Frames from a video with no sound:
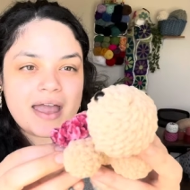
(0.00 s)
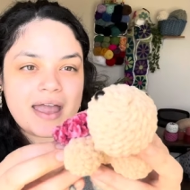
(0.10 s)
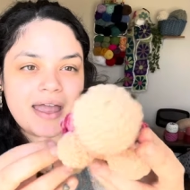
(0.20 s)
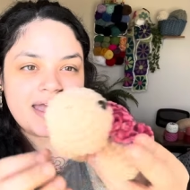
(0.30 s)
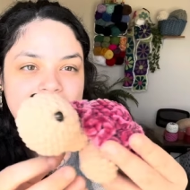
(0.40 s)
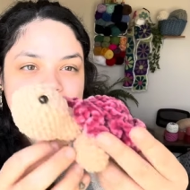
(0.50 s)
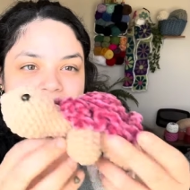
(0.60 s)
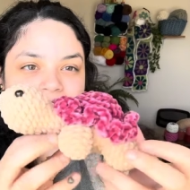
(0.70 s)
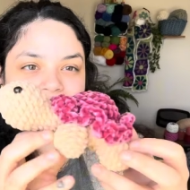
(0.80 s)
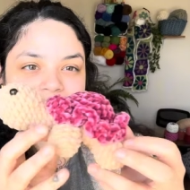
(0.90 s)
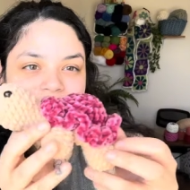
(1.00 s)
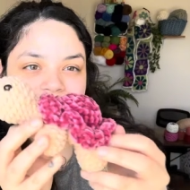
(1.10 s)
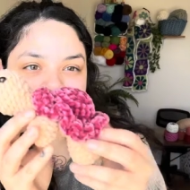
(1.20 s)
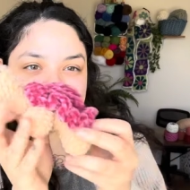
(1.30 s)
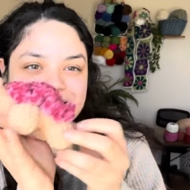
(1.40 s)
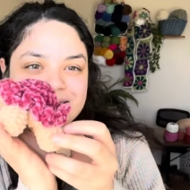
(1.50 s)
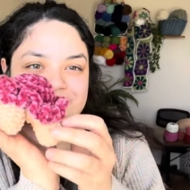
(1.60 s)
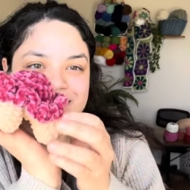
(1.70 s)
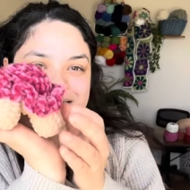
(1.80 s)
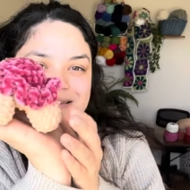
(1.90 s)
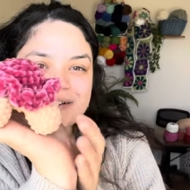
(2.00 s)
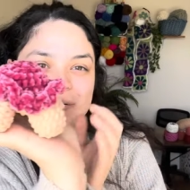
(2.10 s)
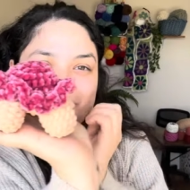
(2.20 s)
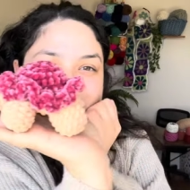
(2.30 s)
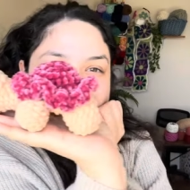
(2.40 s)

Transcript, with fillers: And I think she is so